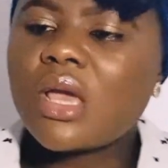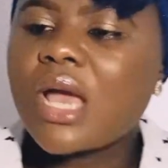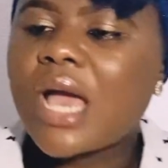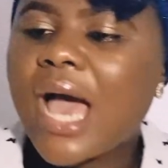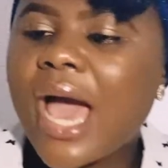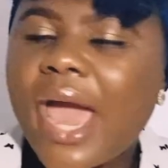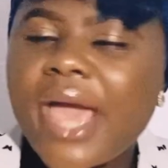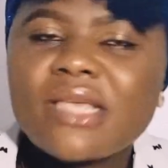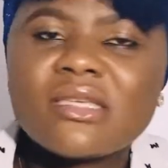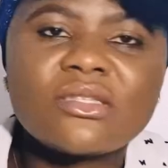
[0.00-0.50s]

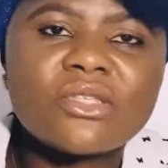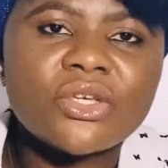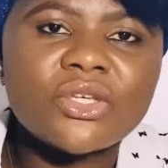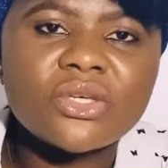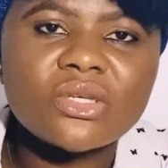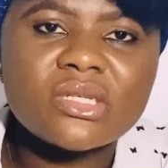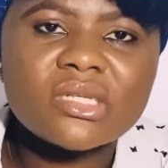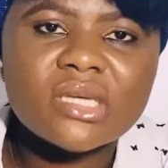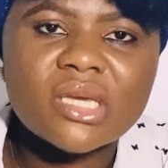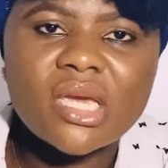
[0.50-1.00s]
How is it on
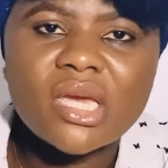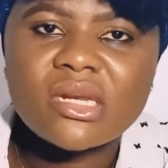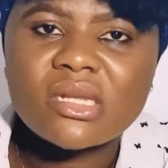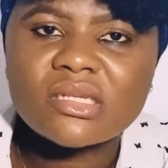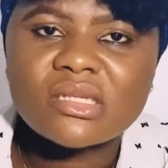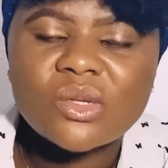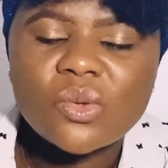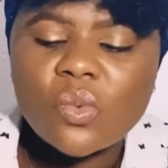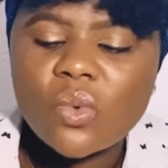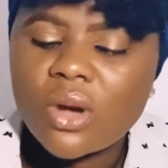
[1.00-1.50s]
your skin?
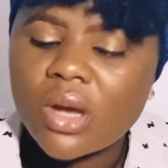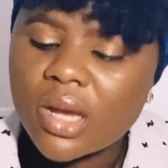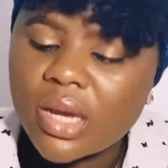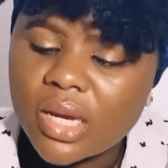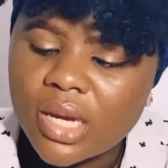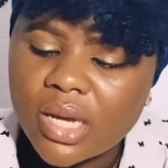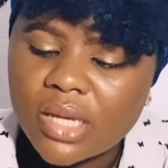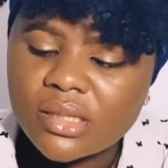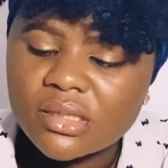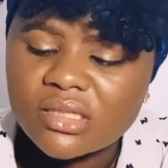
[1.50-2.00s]
Is it
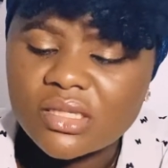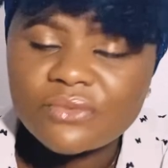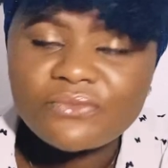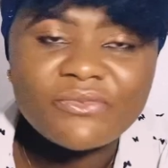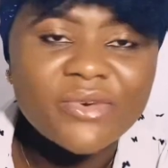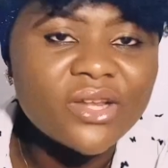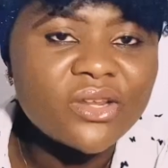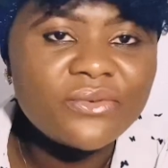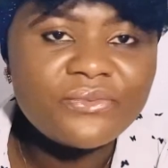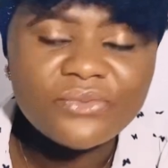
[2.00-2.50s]
working? Is it
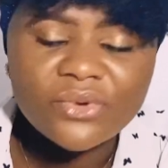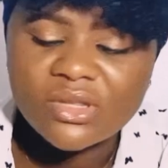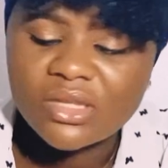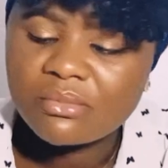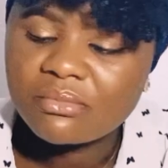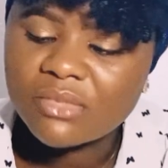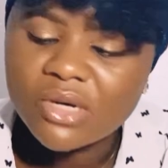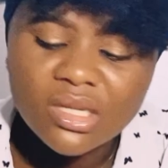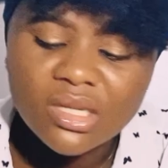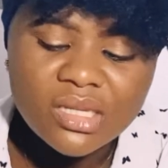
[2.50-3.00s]
value for
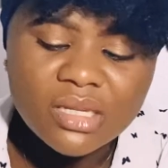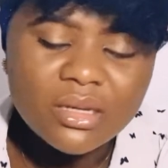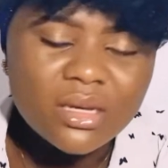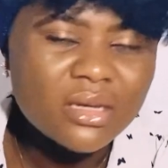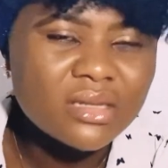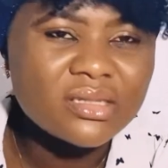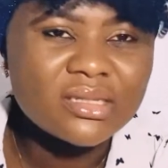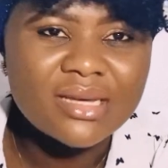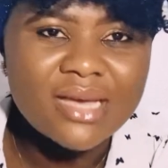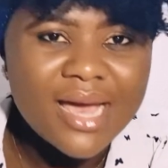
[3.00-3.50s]
the money?
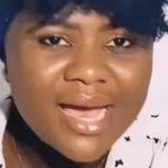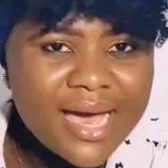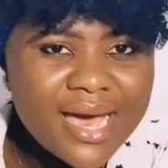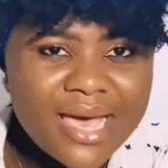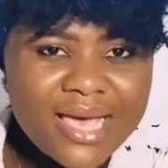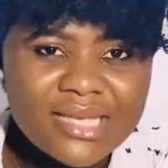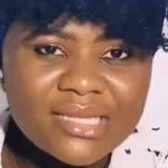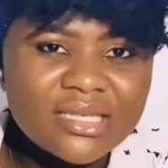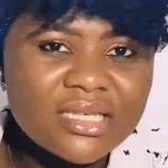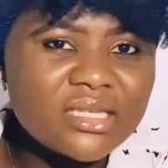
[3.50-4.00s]
Because
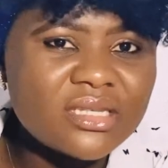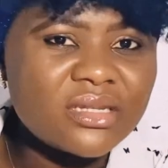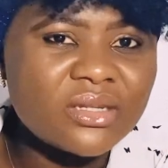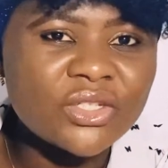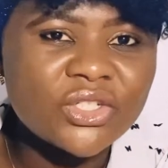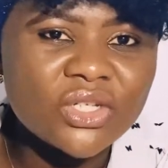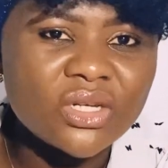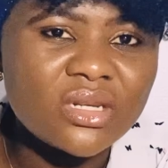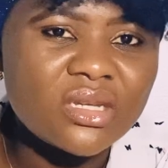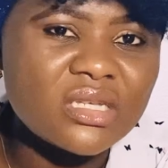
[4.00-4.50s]
guys, this
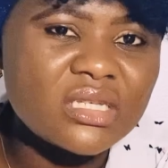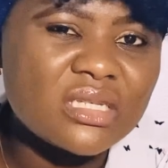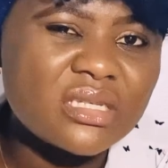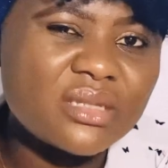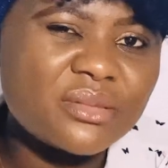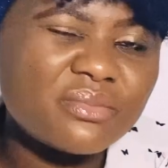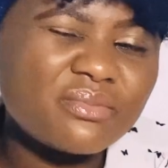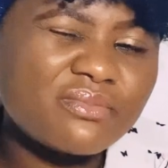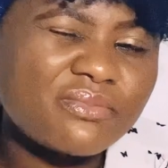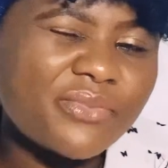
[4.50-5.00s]
lotion
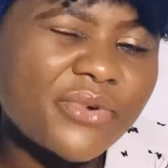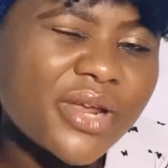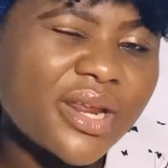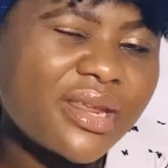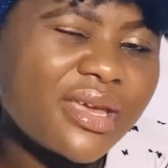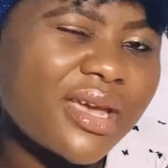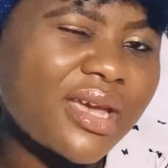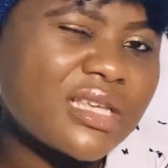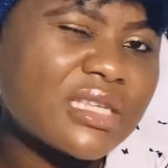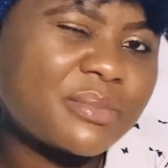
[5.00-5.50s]
is
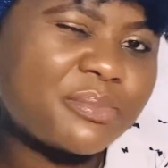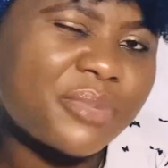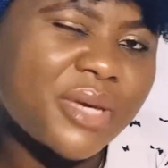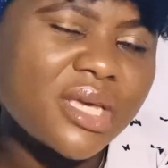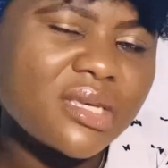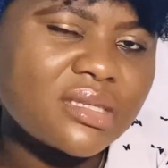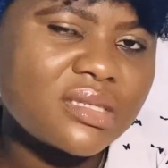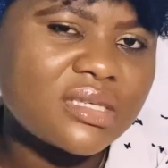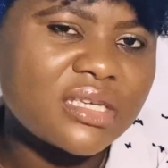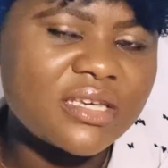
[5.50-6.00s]
pretty
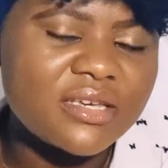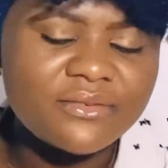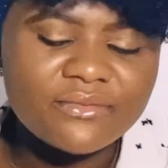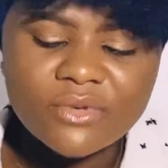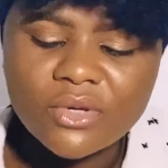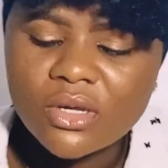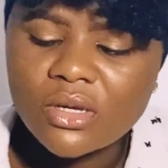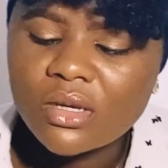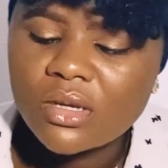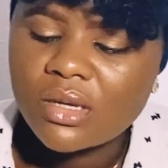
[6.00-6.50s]
expensive.
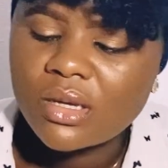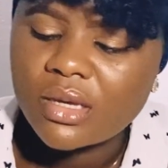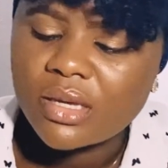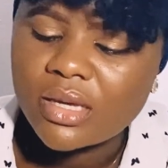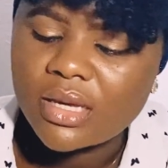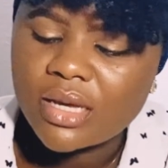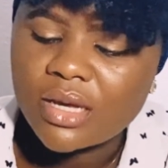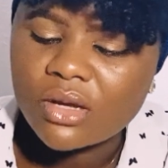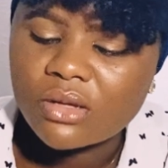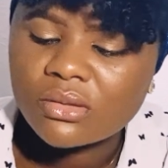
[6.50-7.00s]

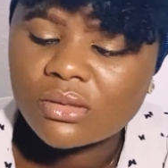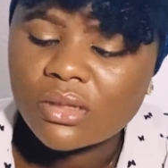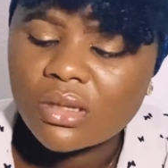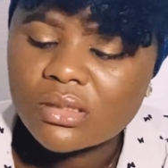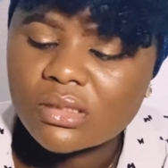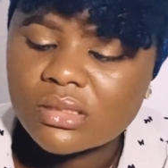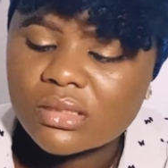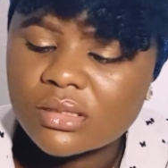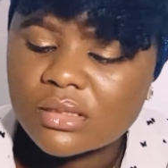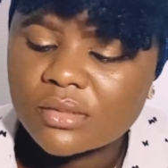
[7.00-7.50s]
Yeah,
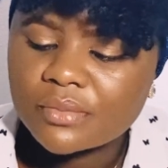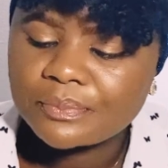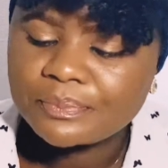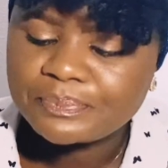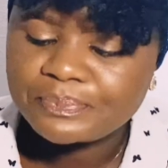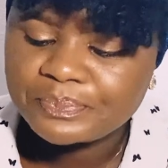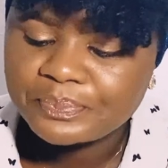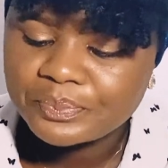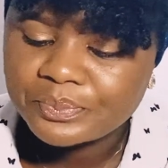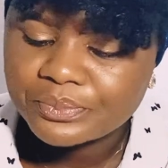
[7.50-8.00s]
not
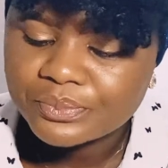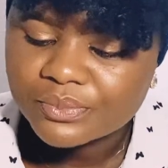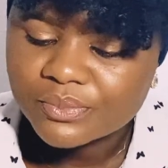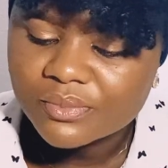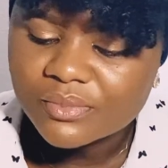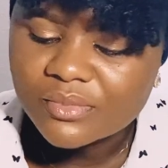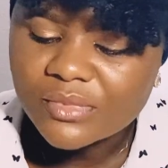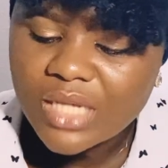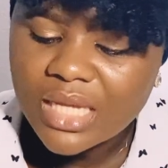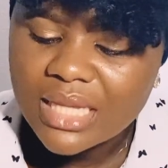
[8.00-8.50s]

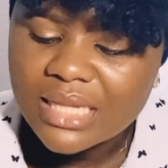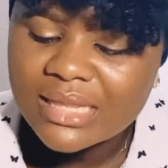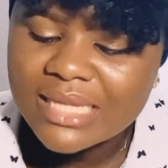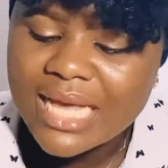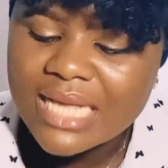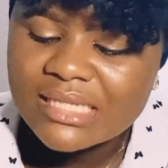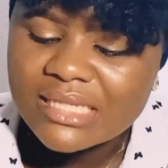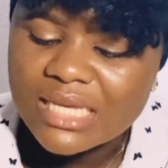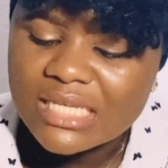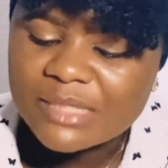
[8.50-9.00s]

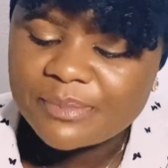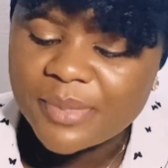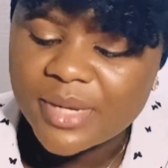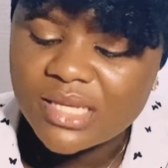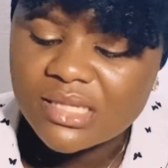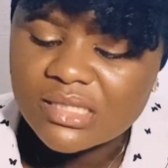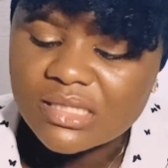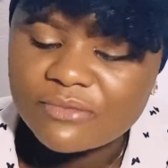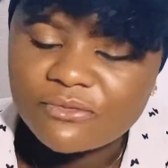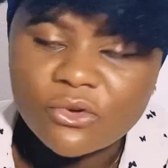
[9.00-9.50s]
that
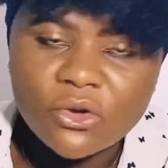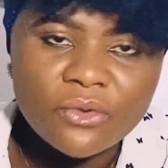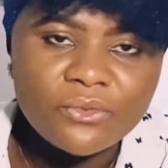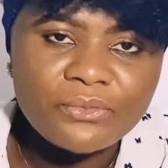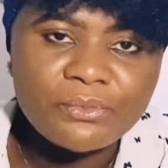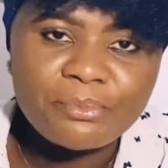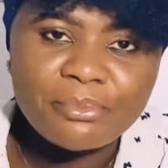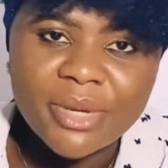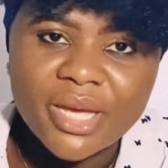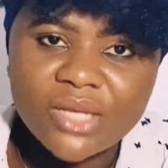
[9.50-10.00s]
expensive
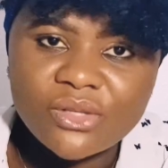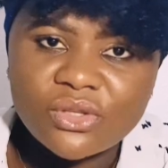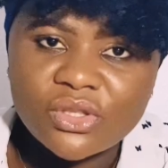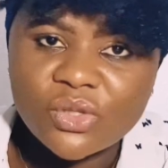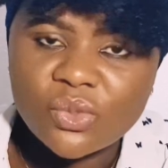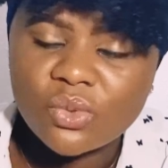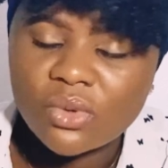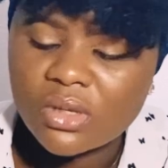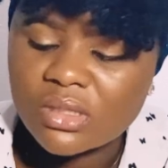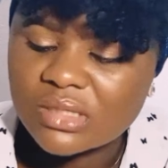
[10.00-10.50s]
compared to
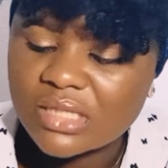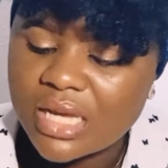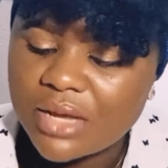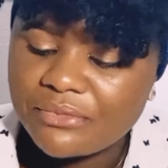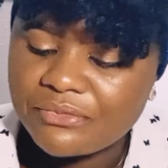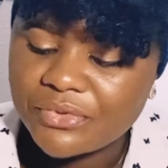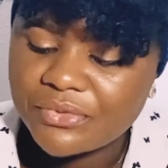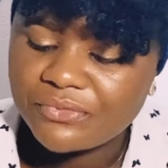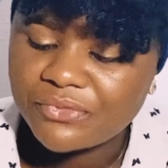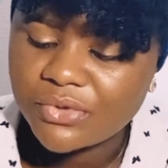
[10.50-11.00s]
the ones that
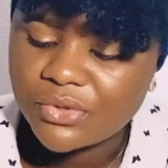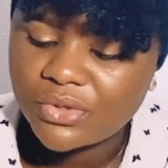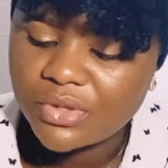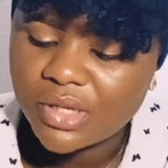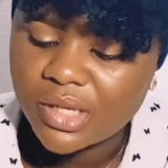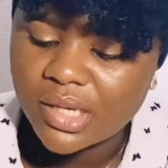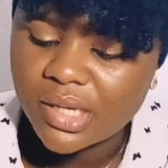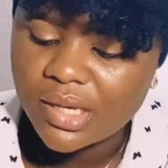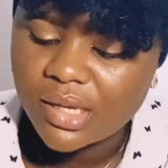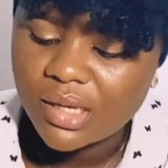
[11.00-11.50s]
I've reviewed
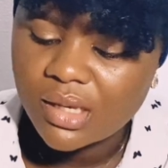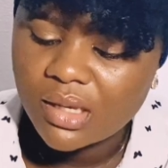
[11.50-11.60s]
here,